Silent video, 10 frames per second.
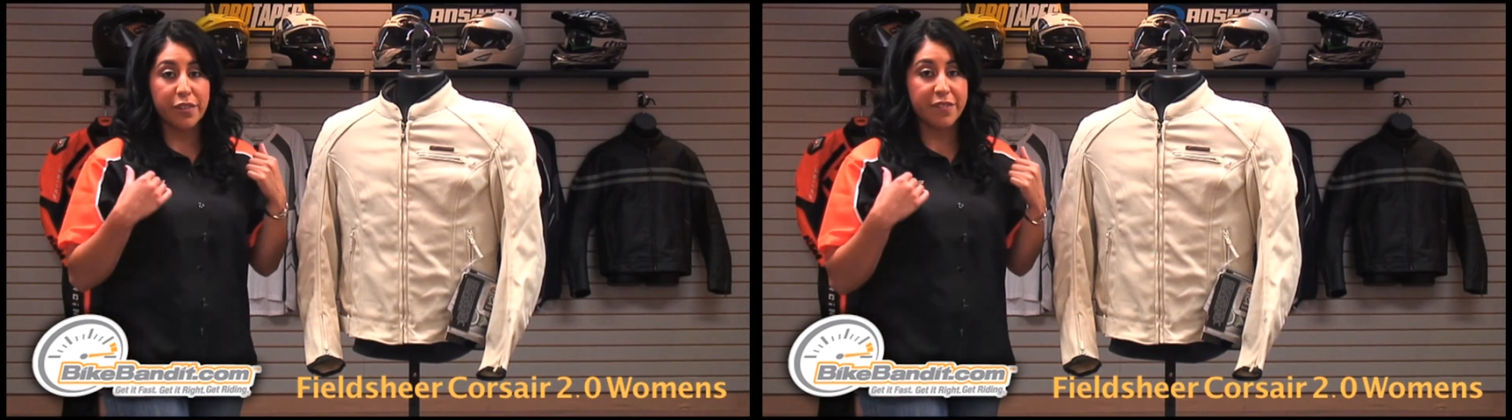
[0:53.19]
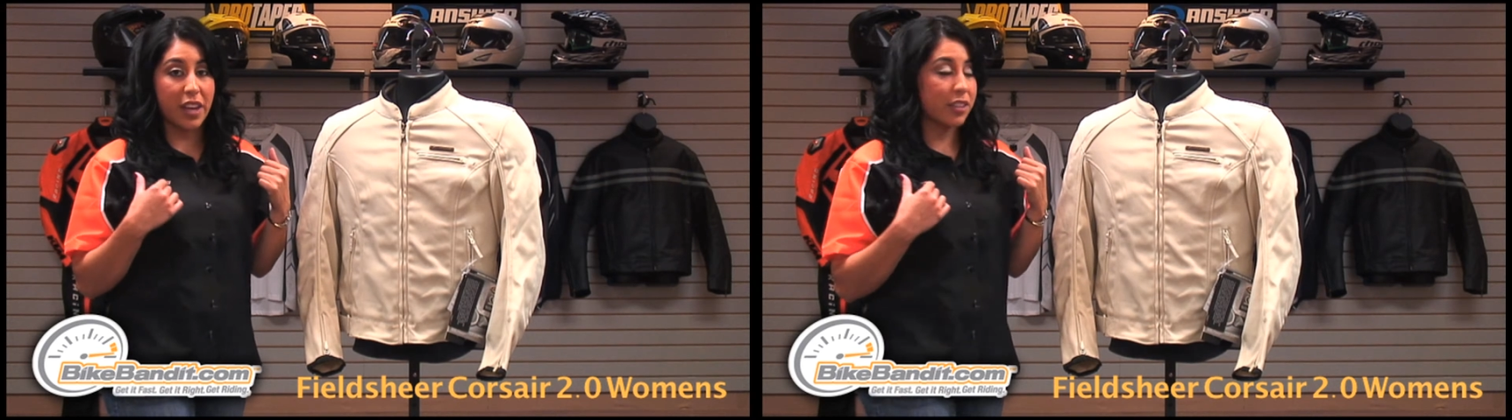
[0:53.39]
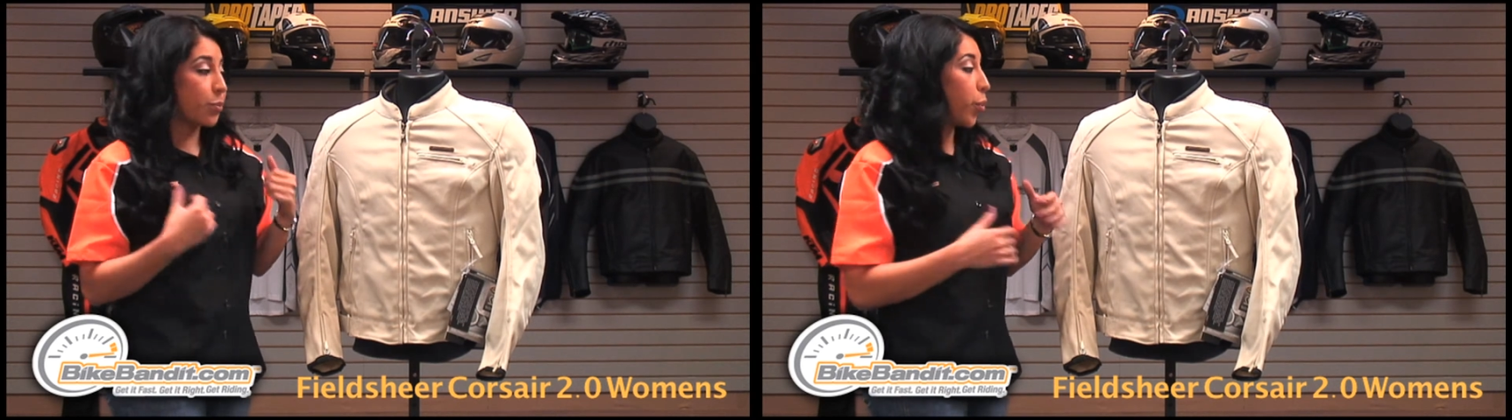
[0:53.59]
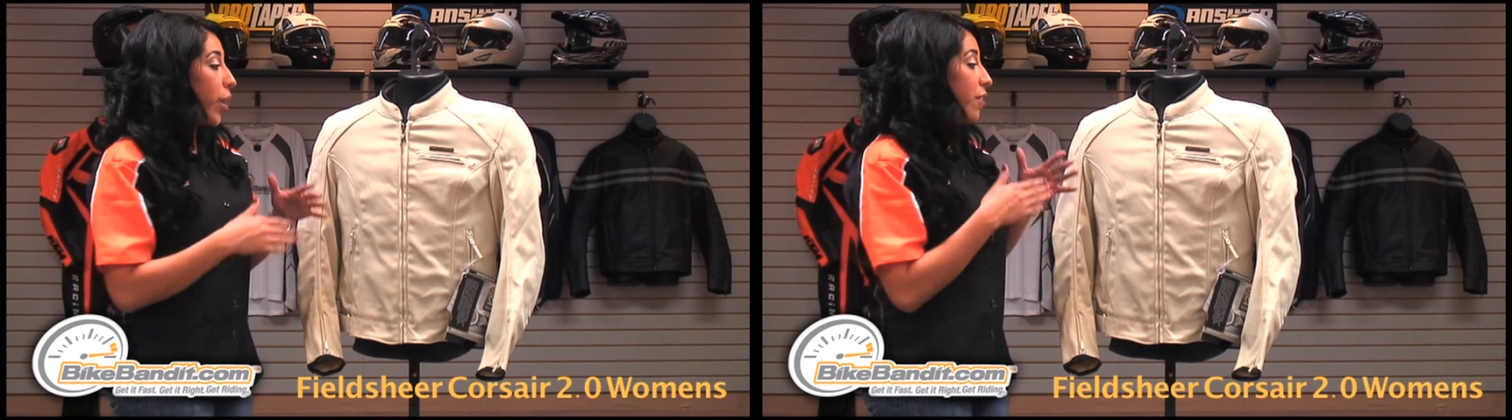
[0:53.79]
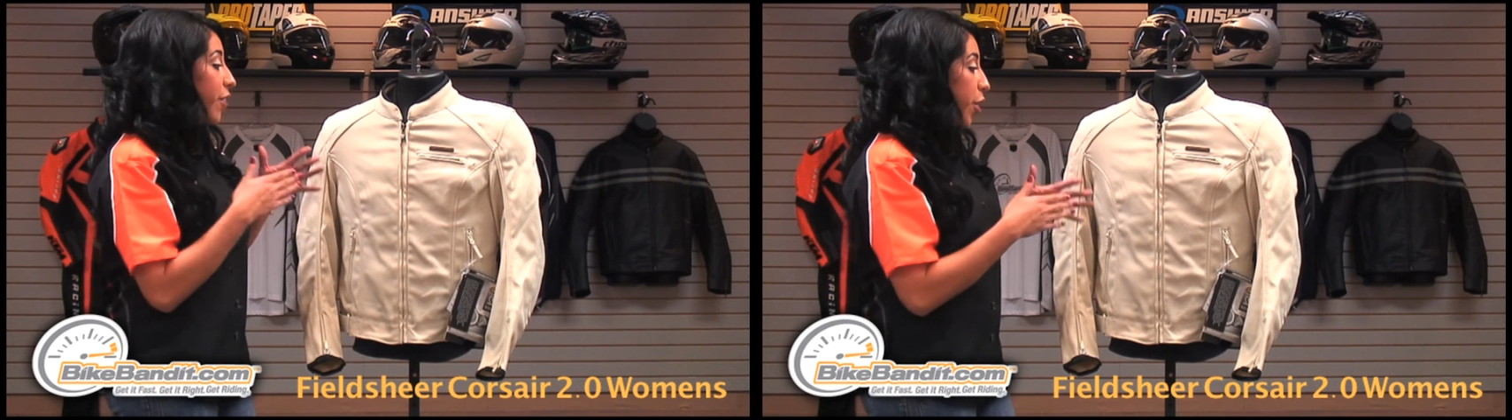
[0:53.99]
flexible
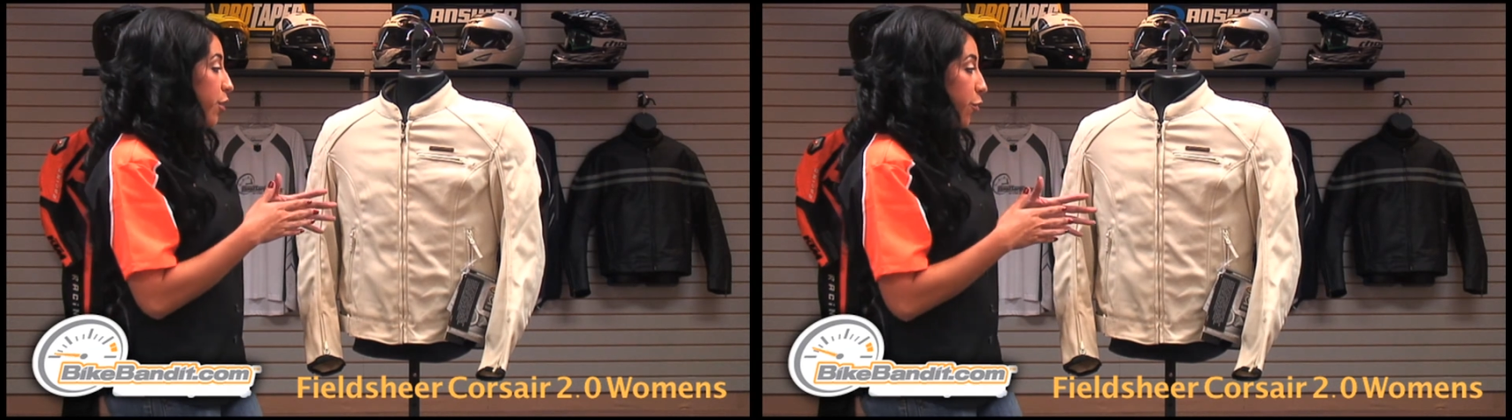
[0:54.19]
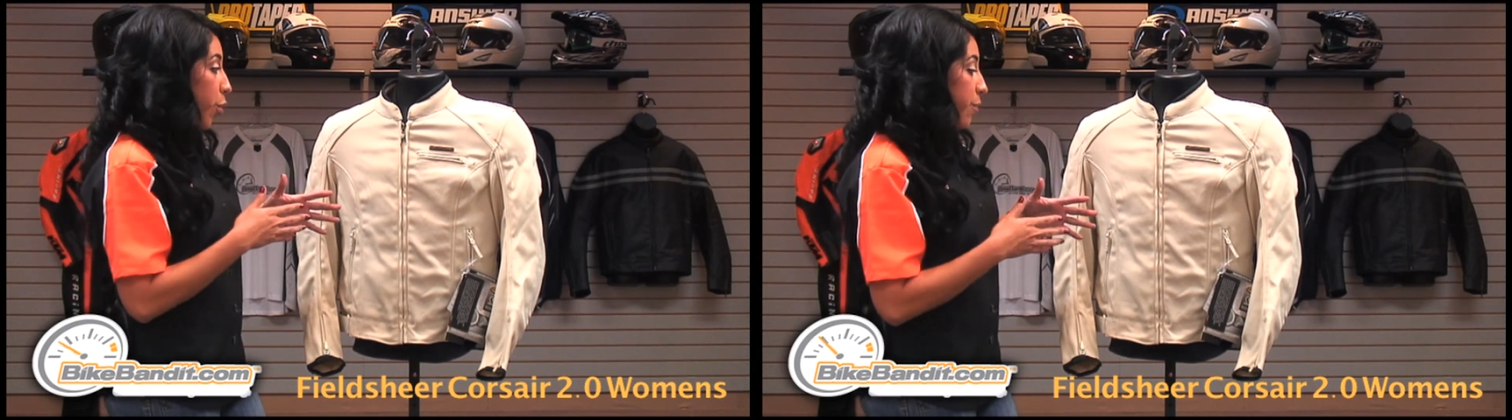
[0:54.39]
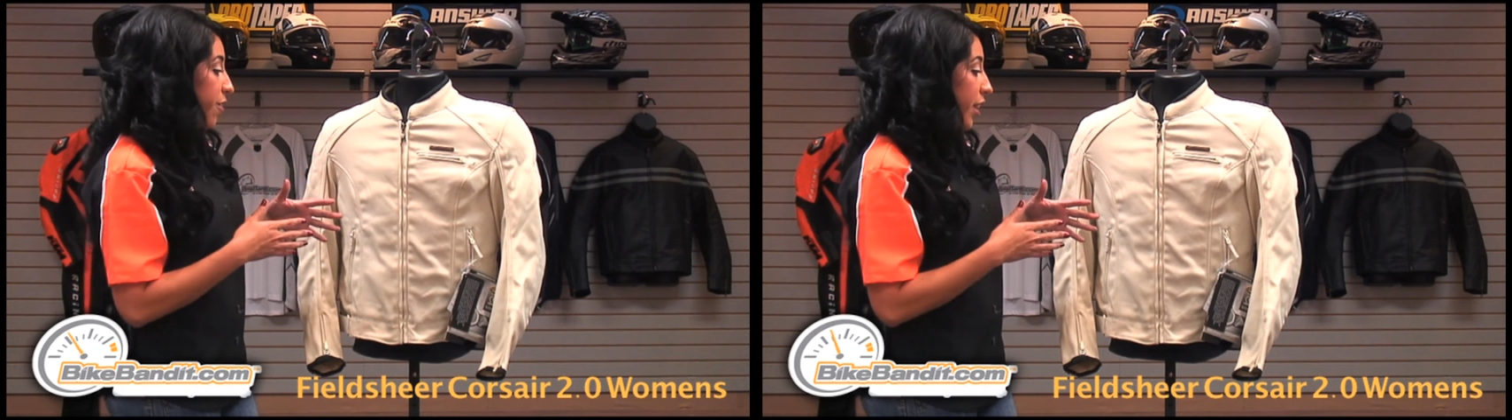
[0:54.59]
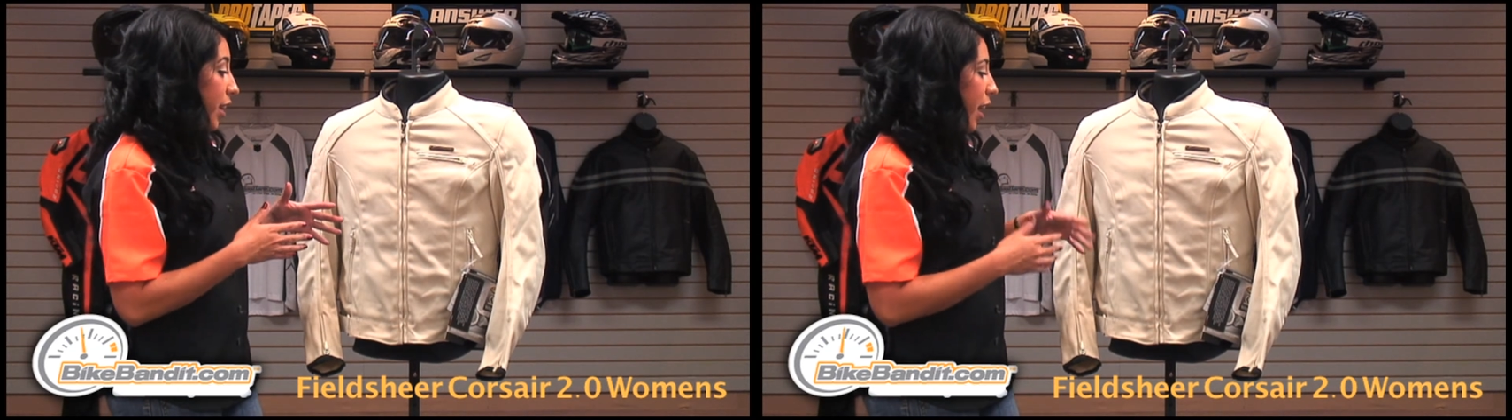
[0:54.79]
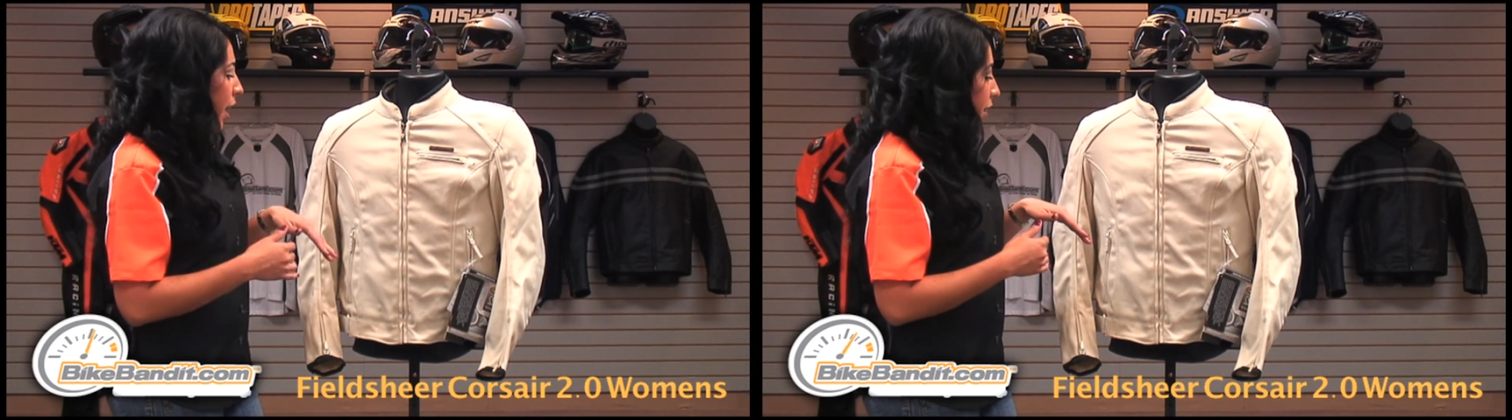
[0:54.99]
and very form-fitting.